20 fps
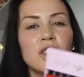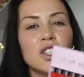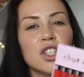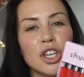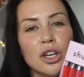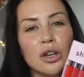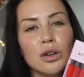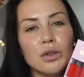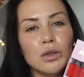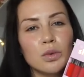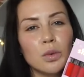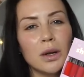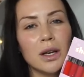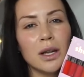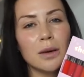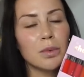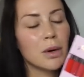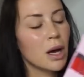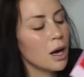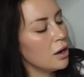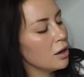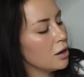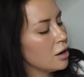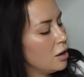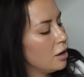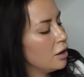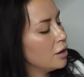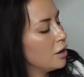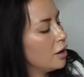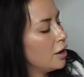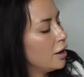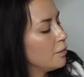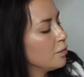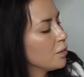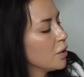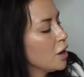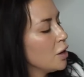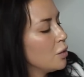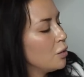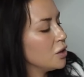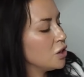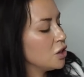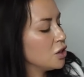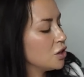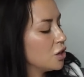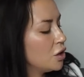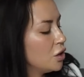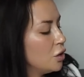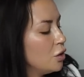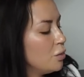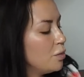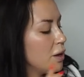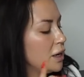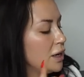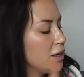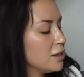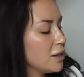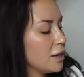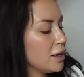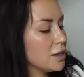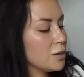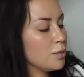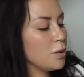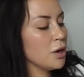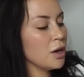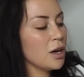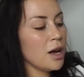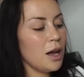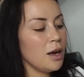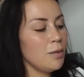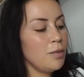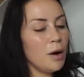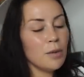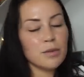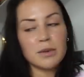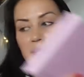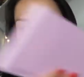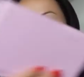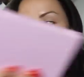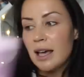can choose what lip colour, can't I? Which is cool, but at least I get to put Colourpop to the